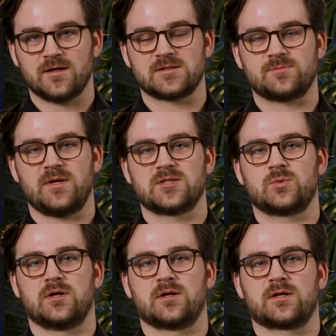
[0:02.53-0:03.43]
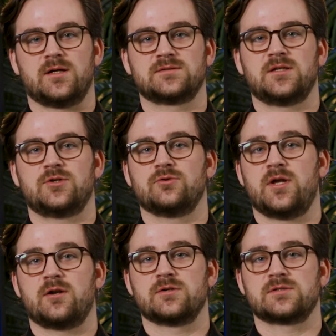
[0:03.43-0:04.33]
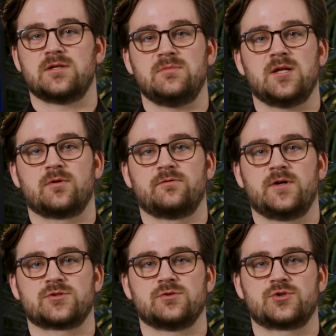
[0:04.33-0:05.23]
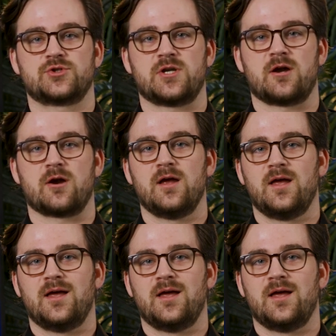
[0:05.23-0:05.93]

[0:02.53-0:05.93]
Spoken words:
a space where content creators and media professionals share